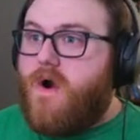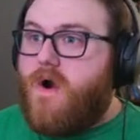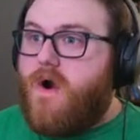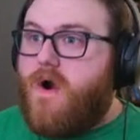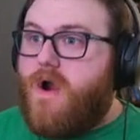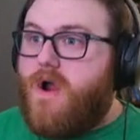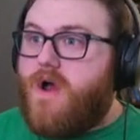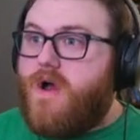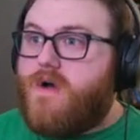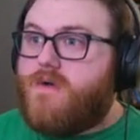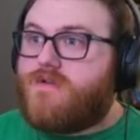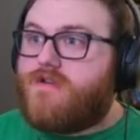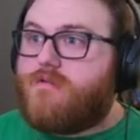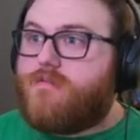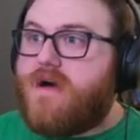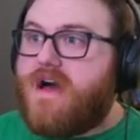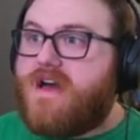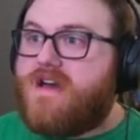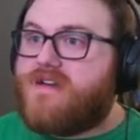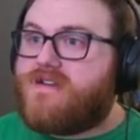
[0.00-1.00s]
Oh,
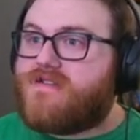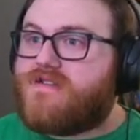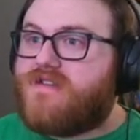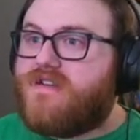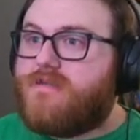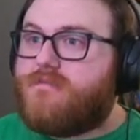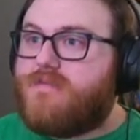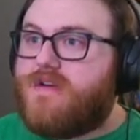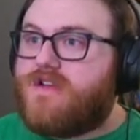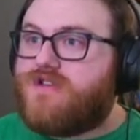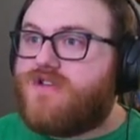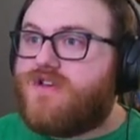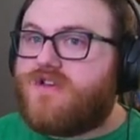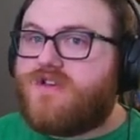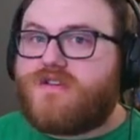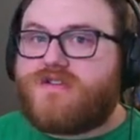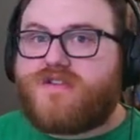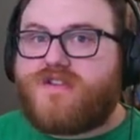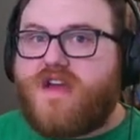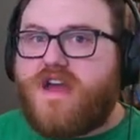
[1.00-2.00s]
Tobias did mention a
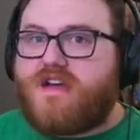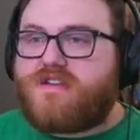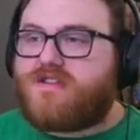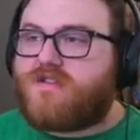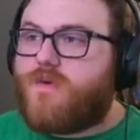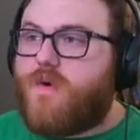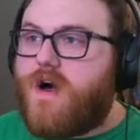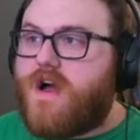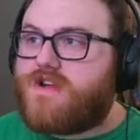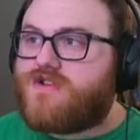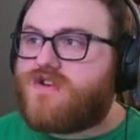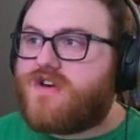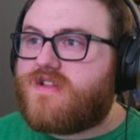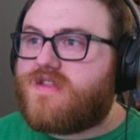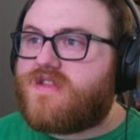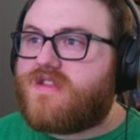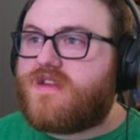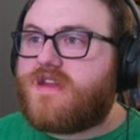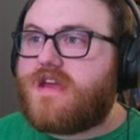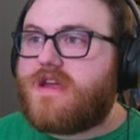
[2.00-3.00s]
Sasquatch
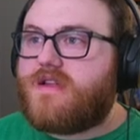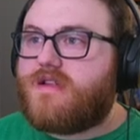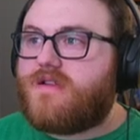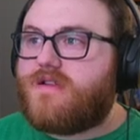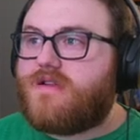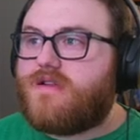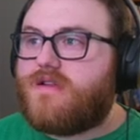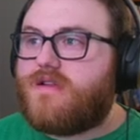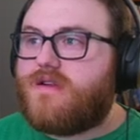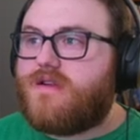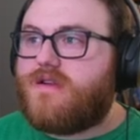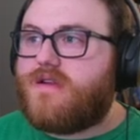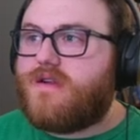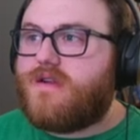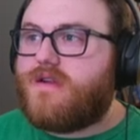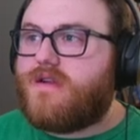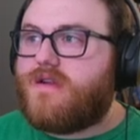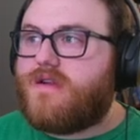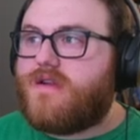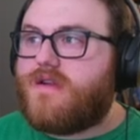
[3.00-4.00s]
incident
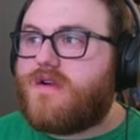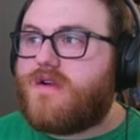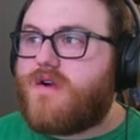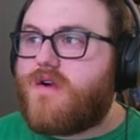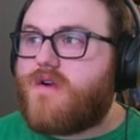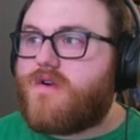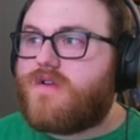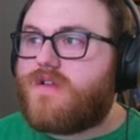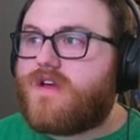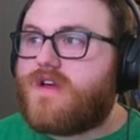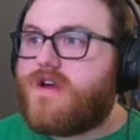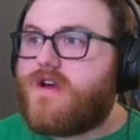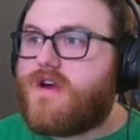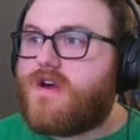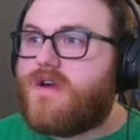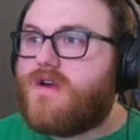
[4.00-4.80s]
earlier.